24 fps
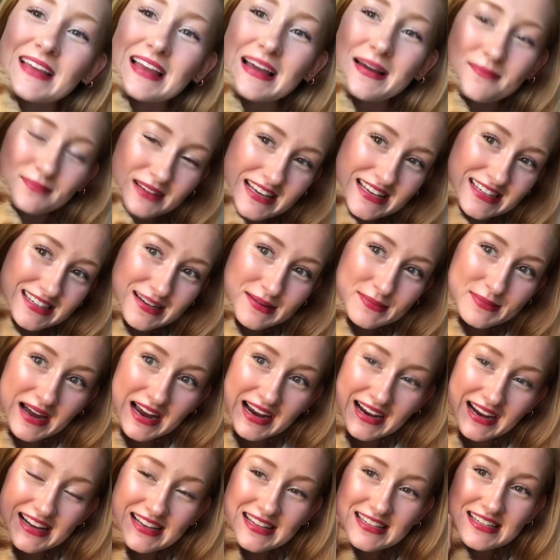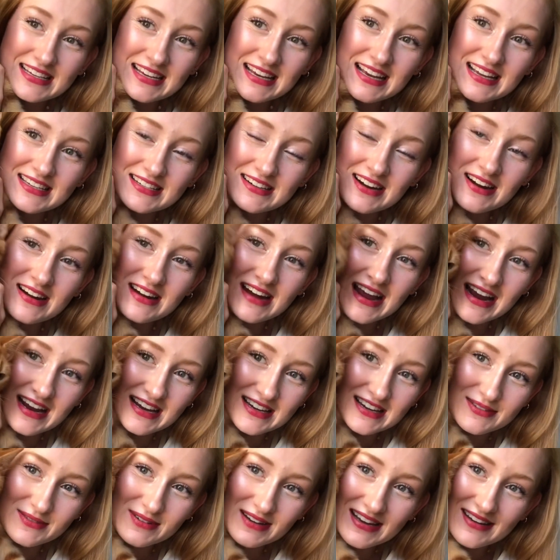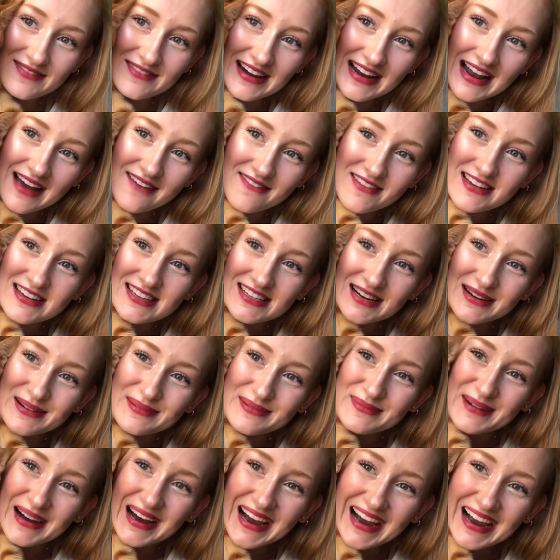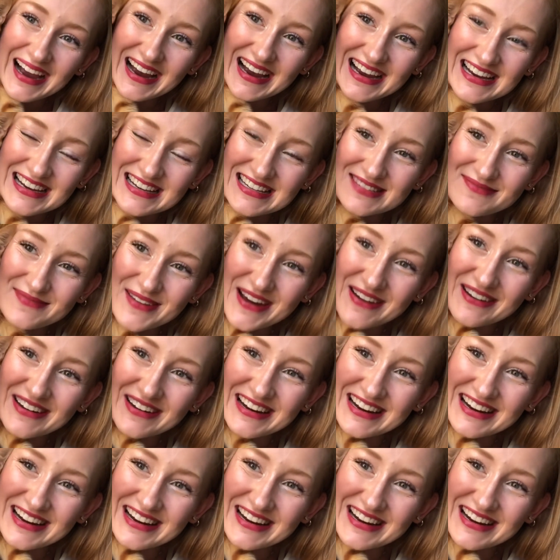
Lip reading: Please come back and see us in our next one. We love you so much. Merry